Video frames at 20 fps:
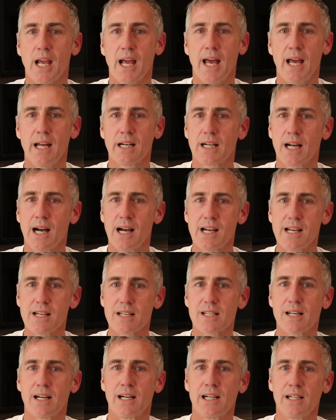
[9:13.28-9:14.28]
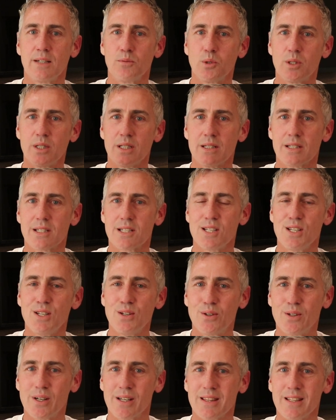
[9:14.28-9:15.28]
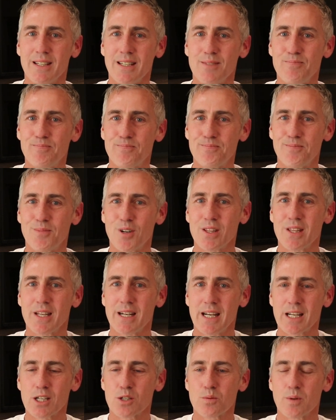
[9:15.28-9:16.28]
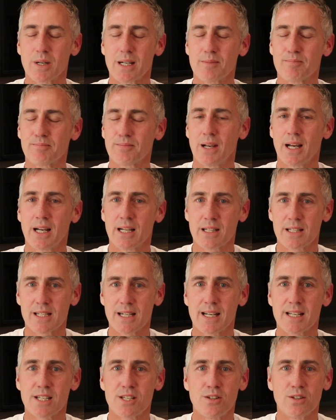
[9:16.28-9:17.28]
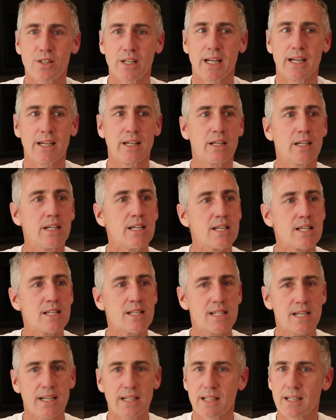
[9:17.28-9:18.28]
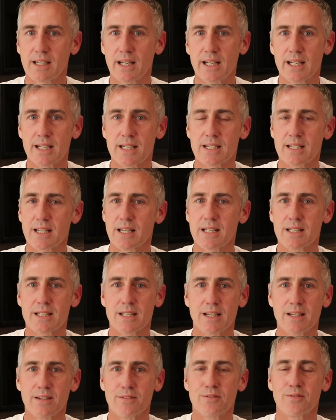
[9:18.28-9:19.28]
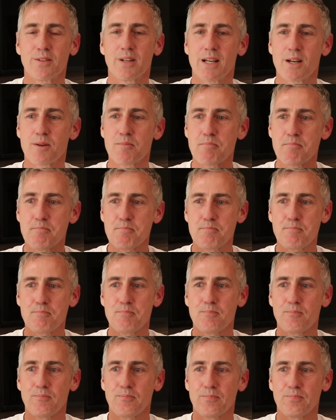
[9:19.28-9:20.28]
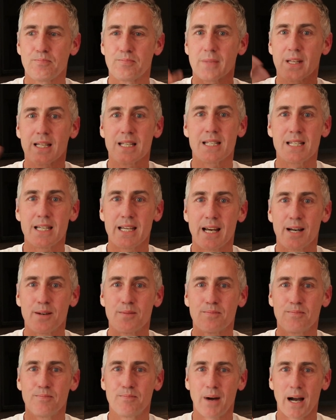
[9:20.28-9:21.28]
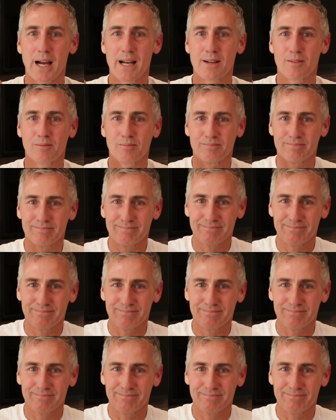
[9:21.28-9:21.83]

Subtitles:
And guys, I will see you on the next one. Until I see you again, take care, stay safe. See ya. Bye.